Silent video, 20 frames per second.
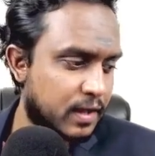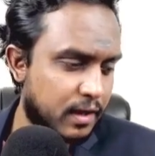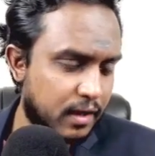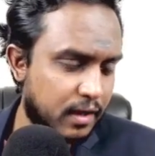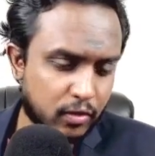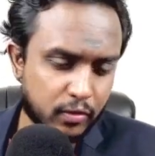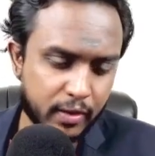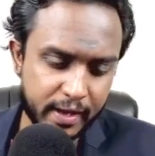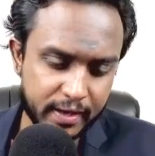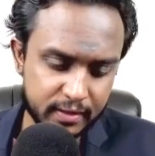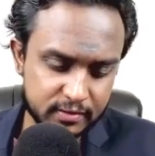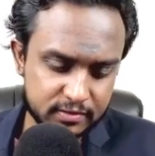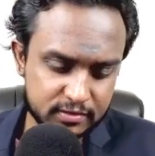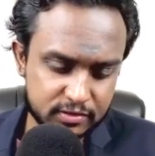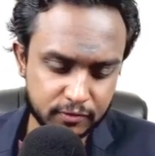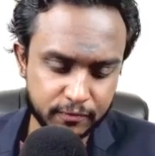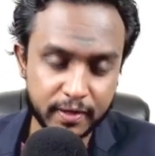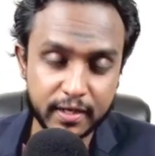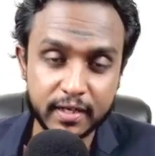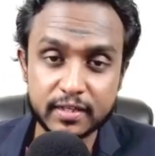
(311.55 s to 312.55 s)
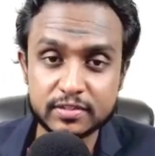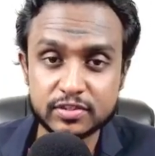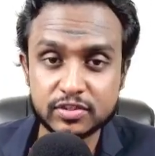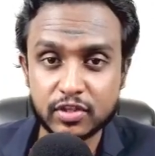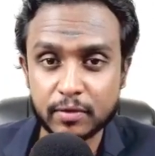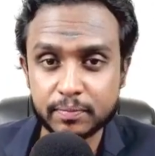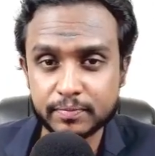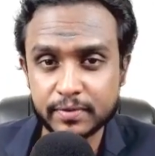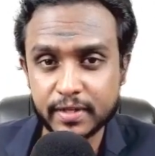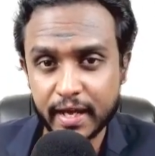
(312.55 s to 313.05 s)
Okay, so we're going to
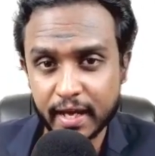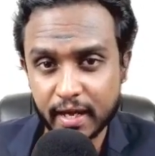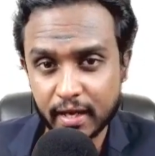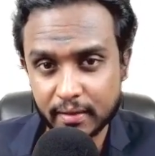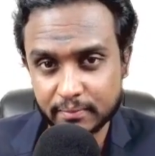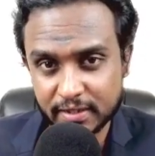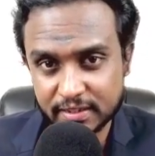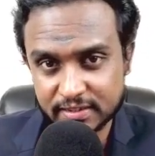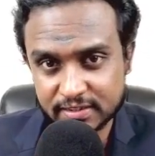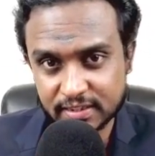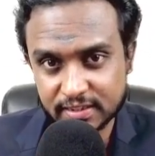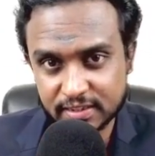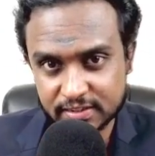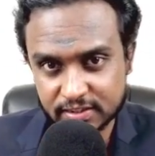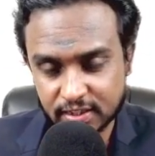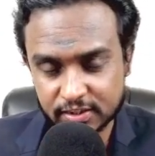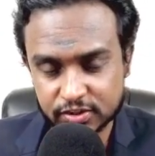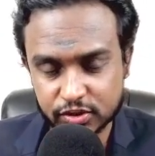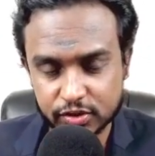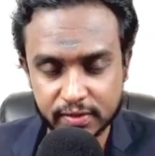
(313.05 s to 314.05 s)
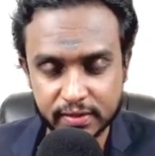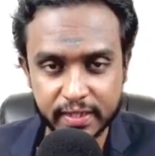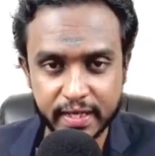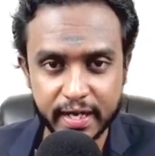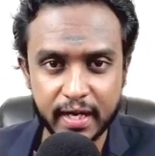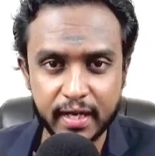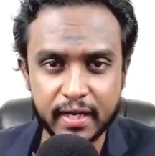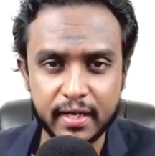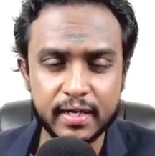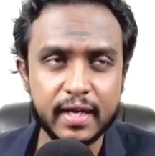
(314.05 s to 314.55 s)
stop the ABC discussion
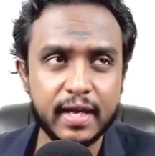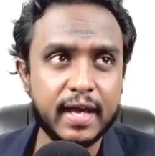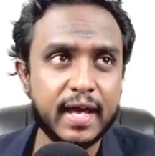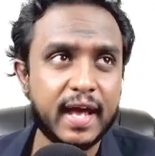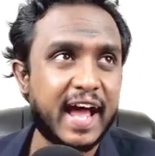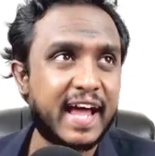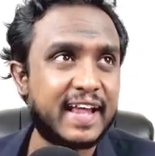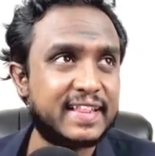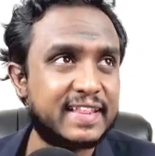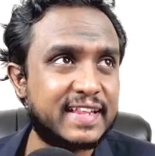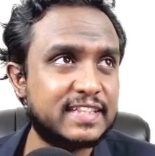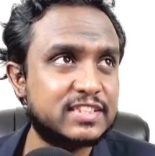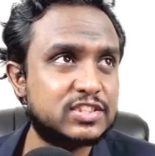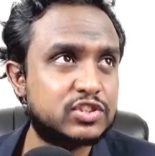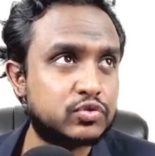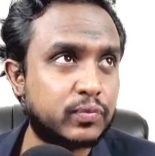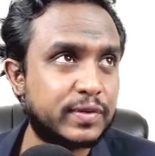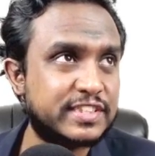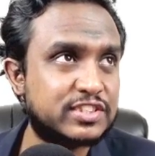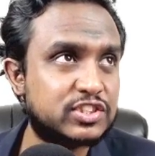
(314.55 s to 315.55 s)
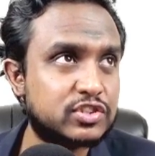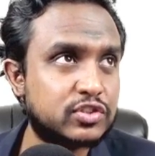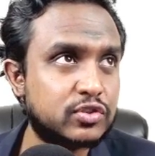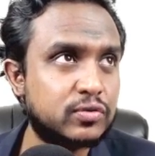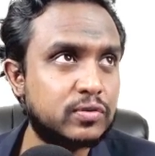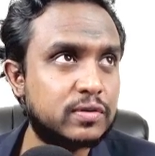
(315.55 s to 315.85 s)
there and then switch to